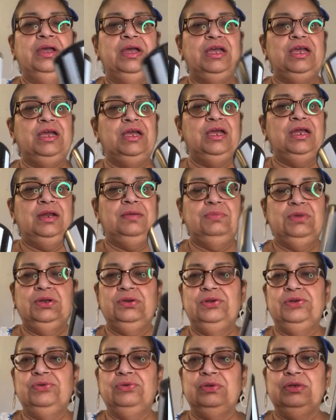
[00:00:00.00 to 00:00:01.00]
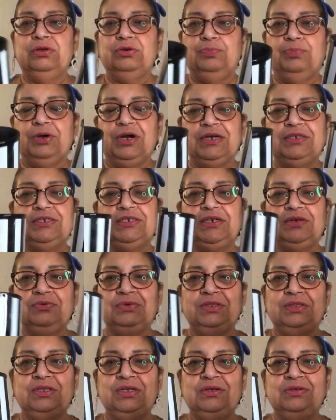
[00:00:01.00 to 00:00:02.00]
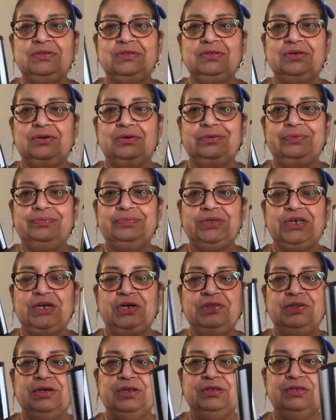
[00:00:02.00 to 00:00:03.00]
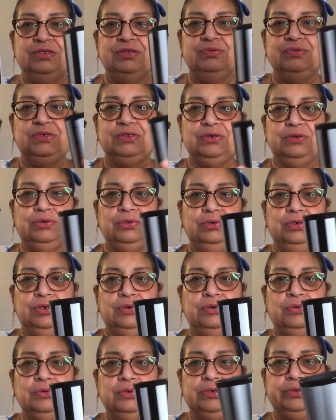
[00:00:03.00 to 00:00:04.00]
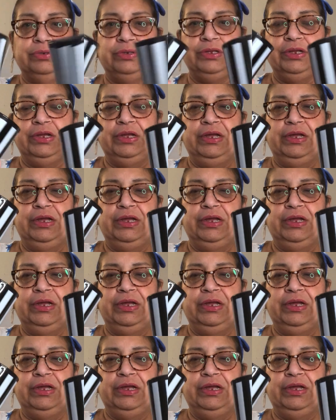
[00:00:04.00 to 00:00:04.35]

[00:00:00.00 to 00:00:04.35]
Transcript: And I'm going to do a little project with these. So I thought this was so cool.